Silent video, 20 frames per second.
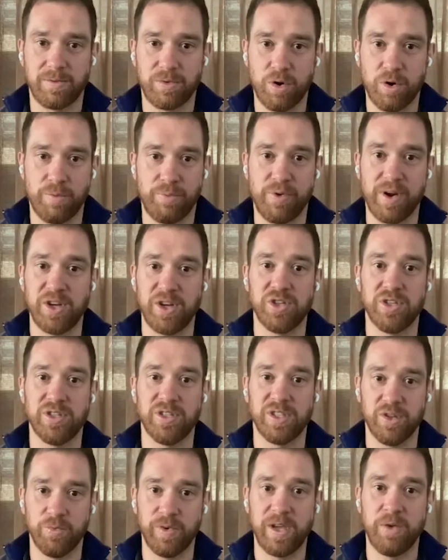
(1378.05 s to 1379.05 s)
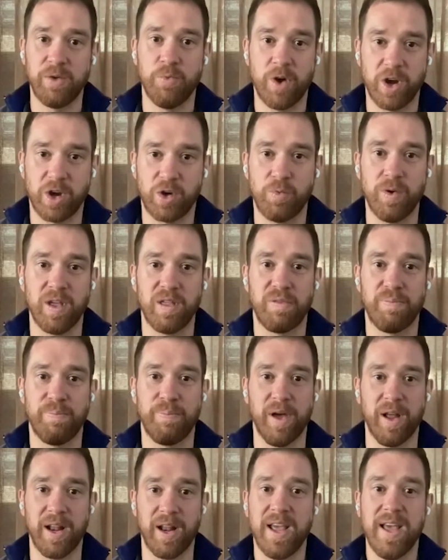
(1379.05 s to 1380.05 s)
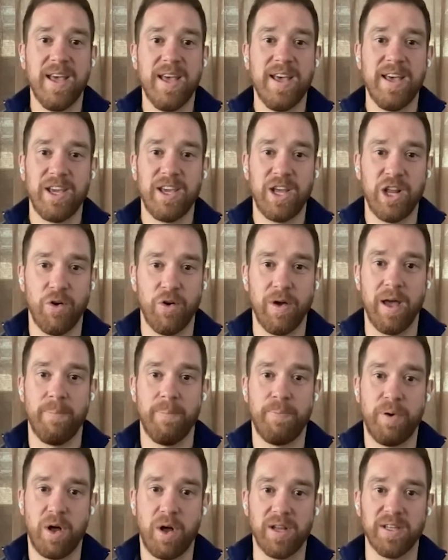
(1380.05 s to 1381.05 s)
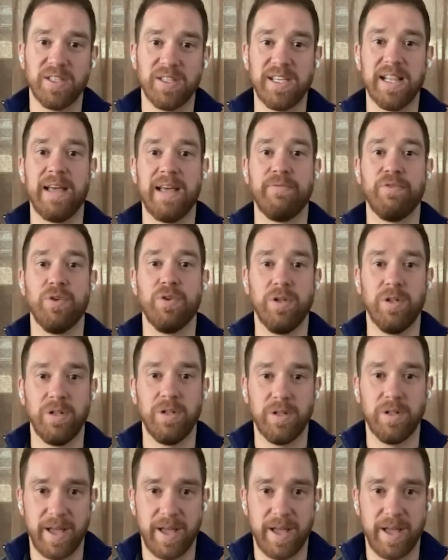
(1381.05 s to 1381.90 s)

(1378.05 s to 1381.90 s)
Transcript: corporations that we work with, but you know, at a policy level